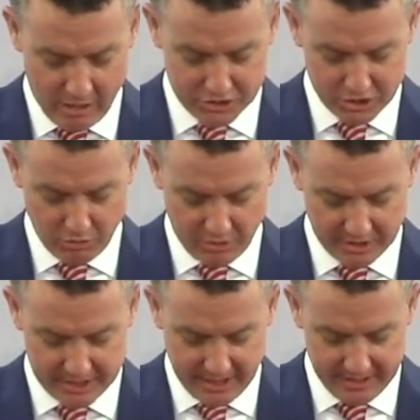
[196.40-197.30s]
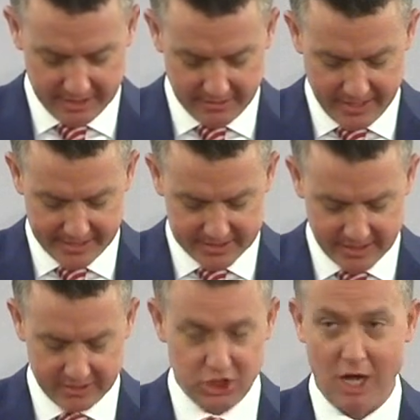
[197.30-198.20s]
also want to tell you that
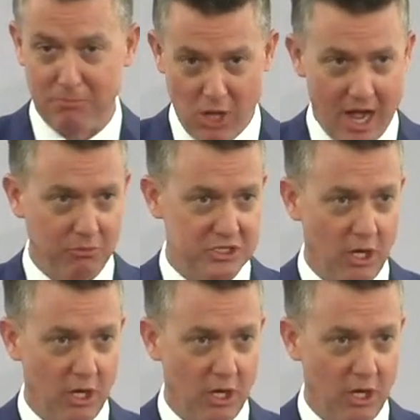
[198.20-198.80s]
John Plott was